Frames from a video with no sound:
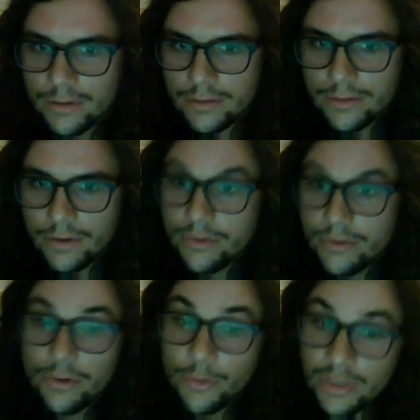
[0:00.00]

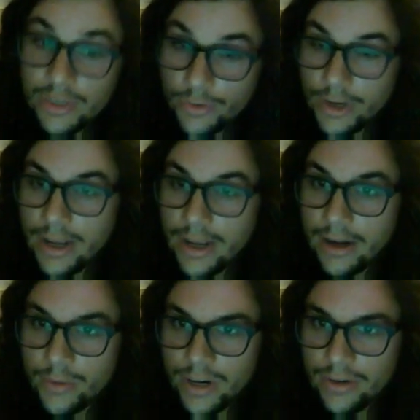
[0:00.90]
or, depends on where you got it.
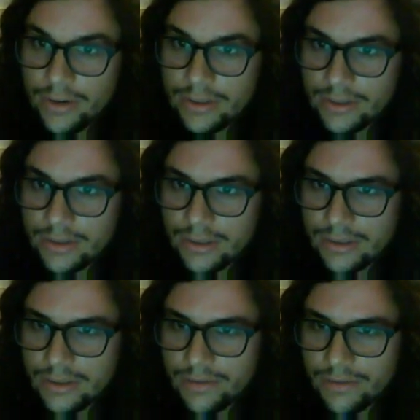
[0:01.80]
But anyway, so there's
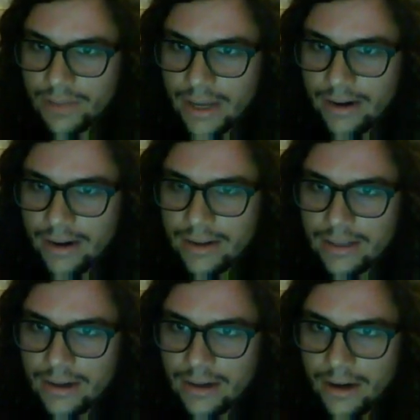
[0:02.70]
the flag right
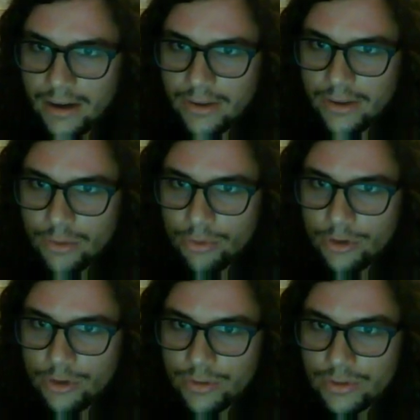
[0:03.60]
there, and then
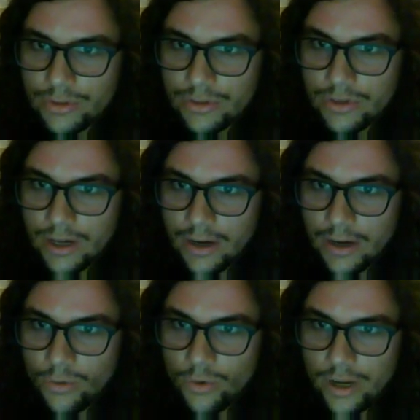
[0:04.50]
boom, goes even higher,
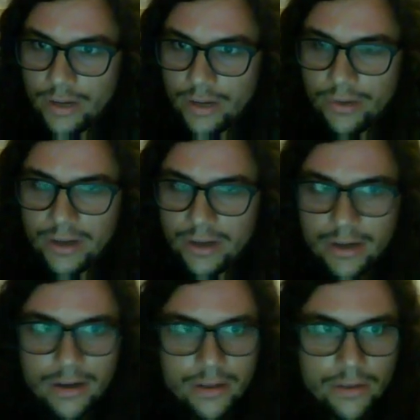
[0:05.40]
way, way
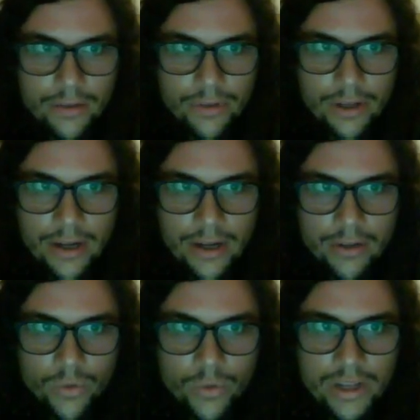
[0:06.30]
higher. And then if we look at it on the
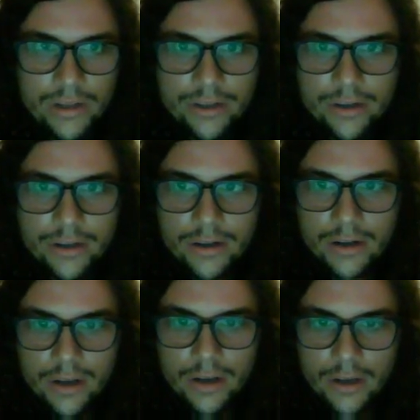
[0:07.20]
weekly chart,
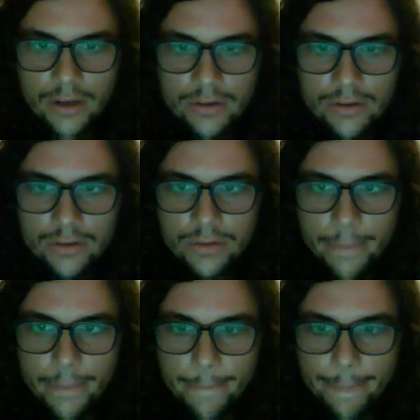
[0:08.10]

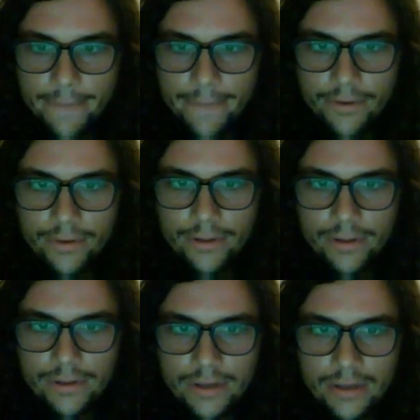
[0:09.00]
let's see what it
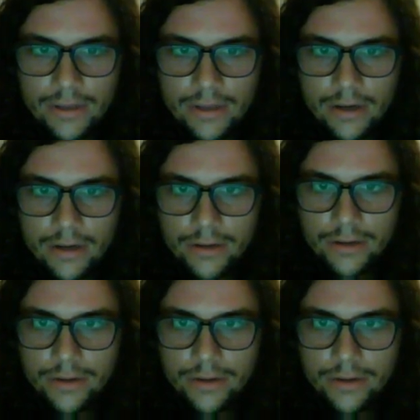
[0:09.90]
looks like there too,